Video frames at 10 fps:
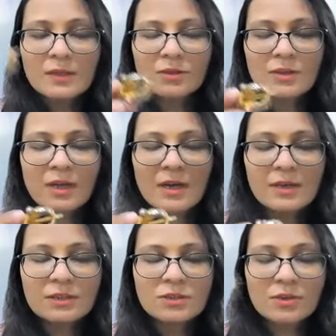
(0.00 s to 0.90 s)
to your
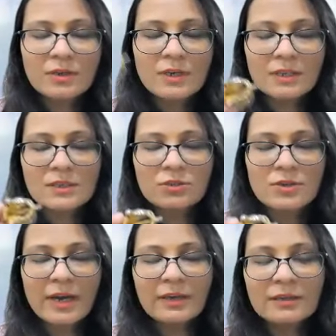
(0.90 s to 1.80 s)
thighs, to your knees, to
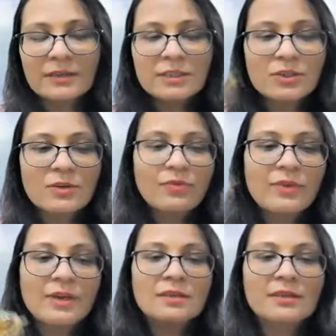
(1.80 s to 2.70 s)
your ankles, and to your
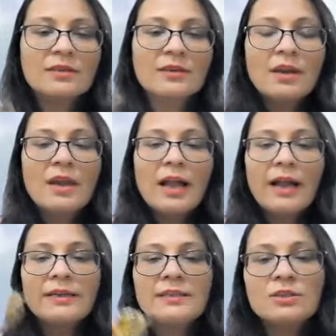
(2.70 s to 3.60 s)
feet.
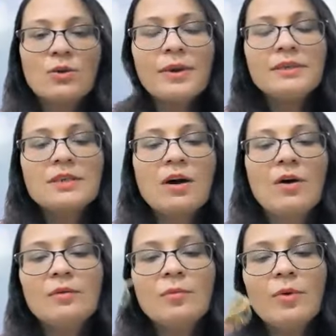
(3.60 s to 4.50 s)
And it's going
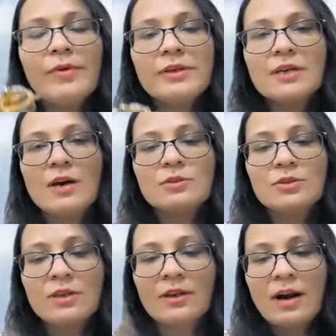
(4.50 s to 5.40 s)
down, moving down
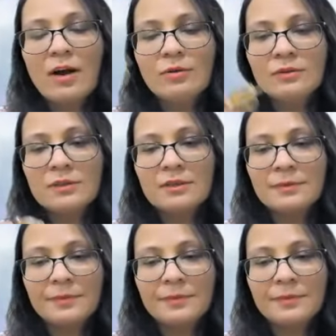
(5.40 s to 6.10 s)
to the ground.